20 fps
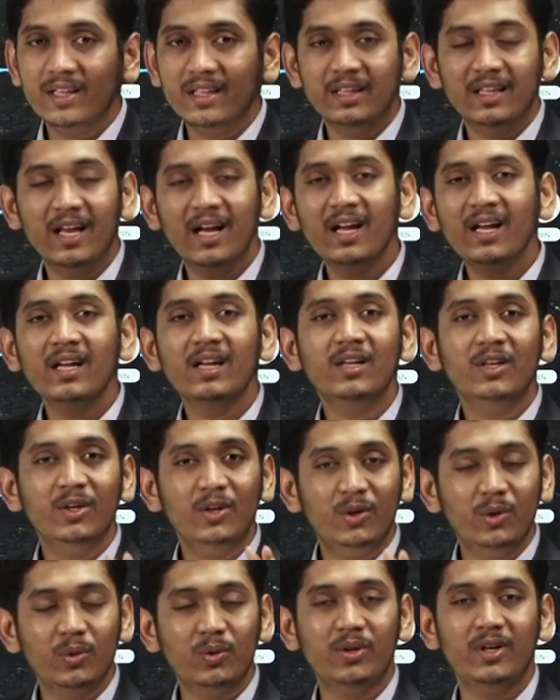the
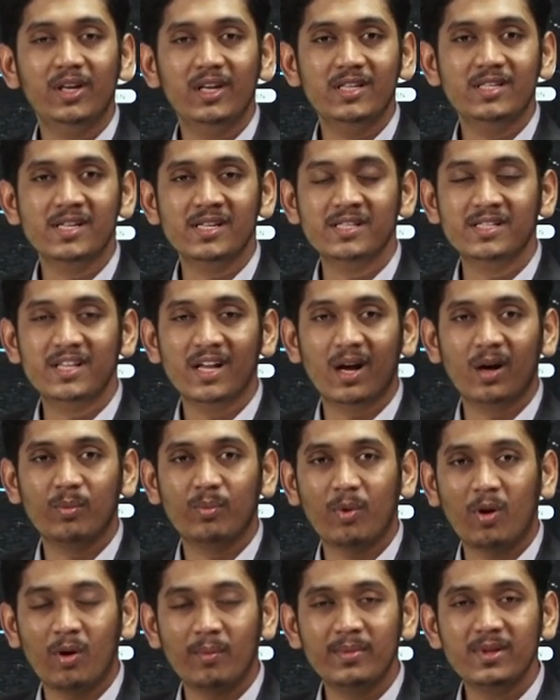due diligence they have
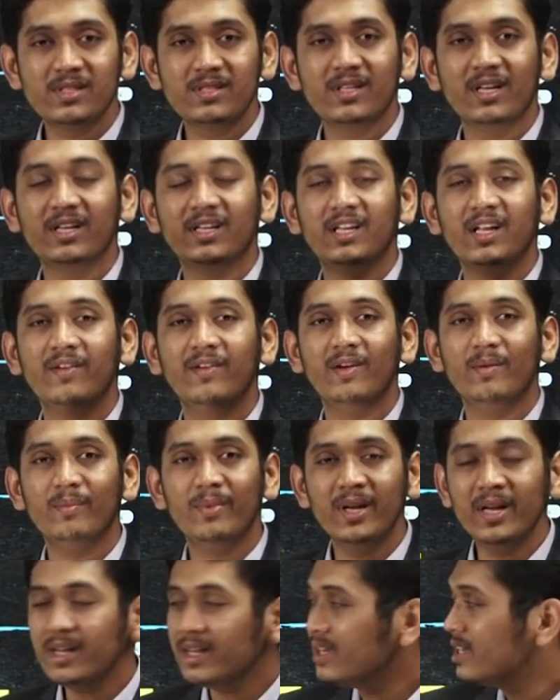promised that they will
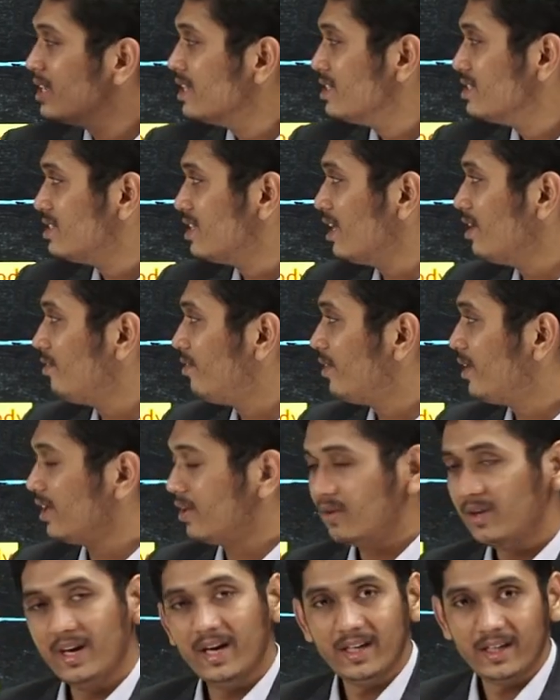be
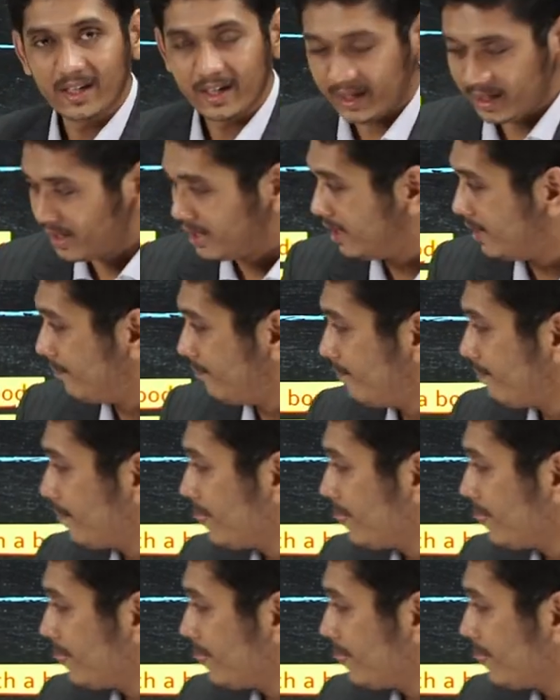self-regulatory.